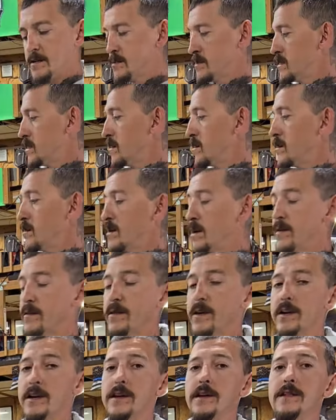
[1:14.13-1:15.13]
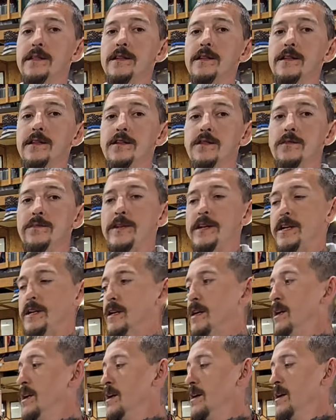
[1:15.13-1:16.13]
So I got the
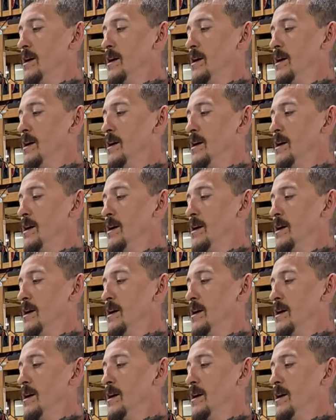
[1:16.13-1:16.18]
tubing,